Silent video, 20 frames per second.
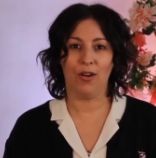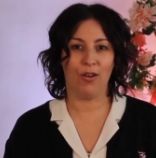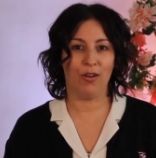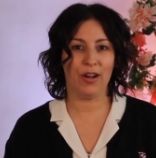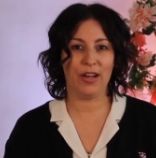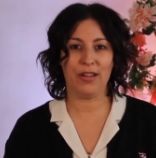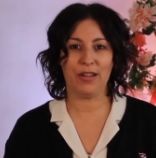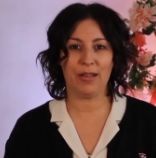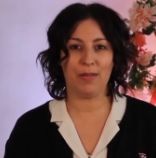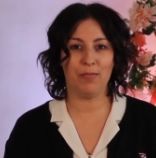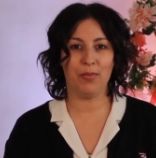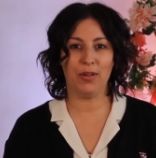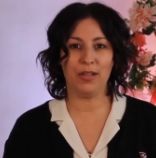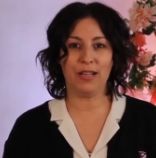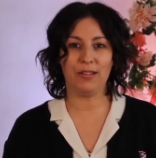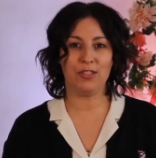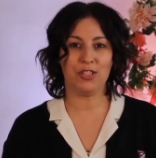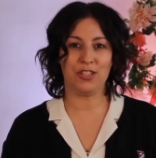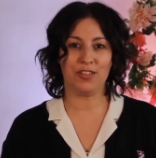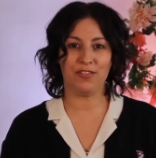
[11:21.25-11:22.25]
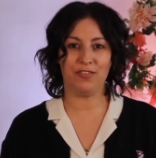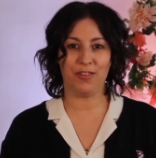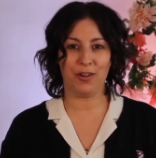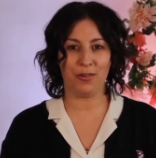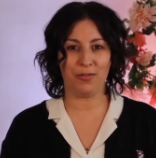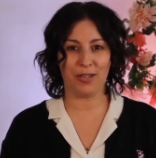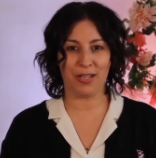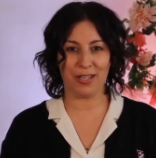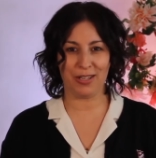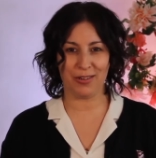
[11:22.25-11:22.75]
or you can pull out your
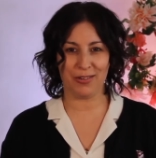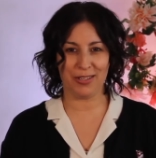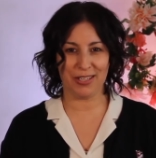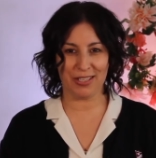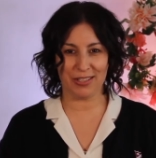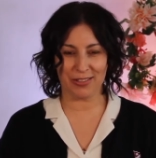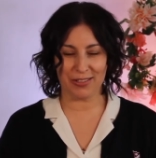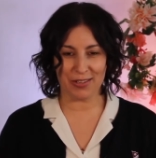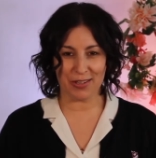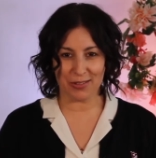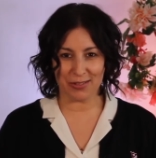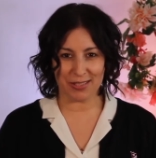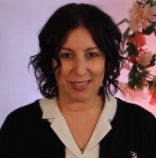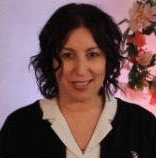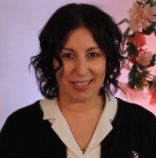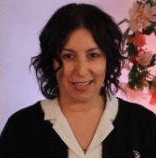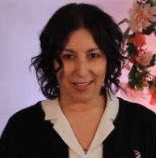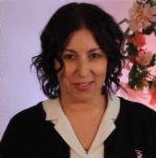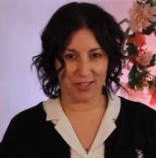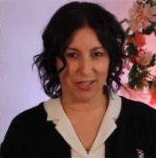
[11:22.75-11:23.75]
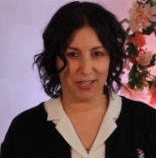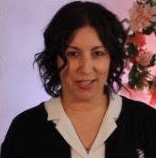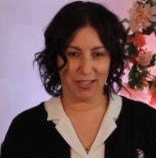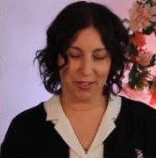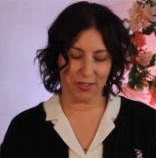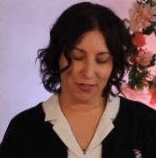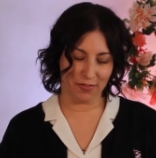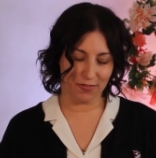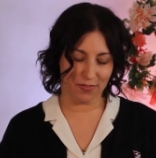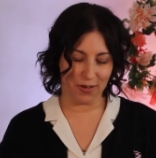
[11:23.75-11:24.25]
phone and go to your notes section in
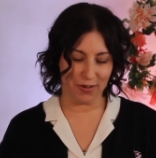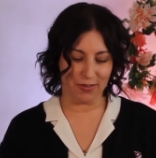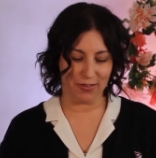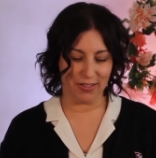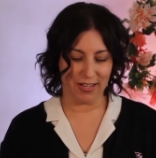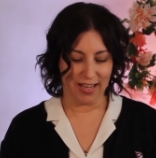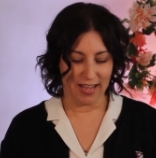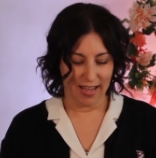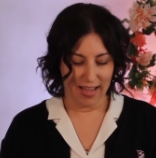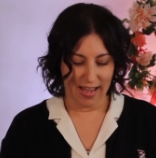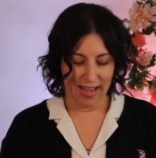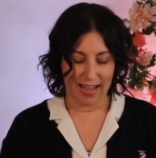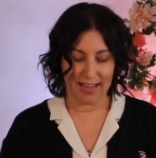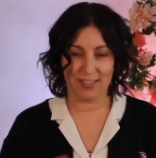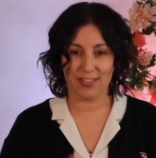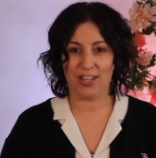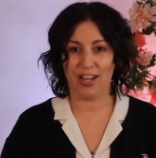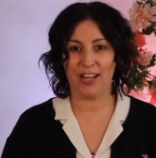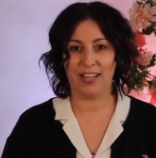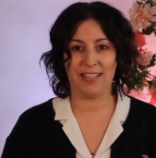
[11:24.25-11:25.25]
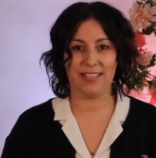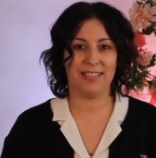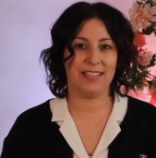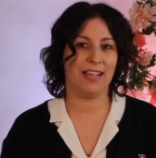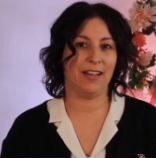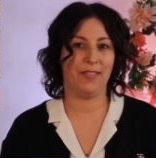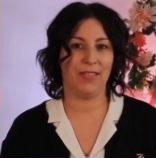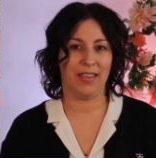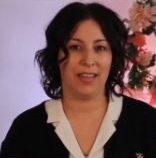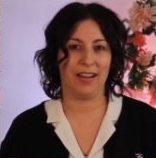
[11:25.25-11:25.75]
your phone and jot it
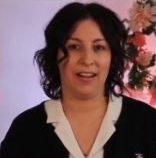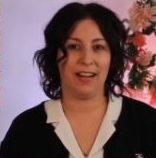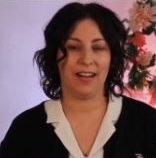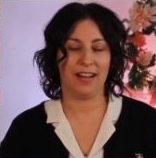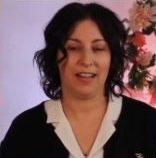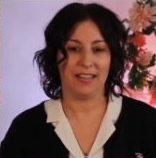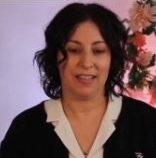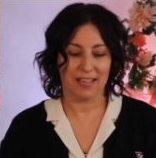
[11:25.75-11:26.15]
down there.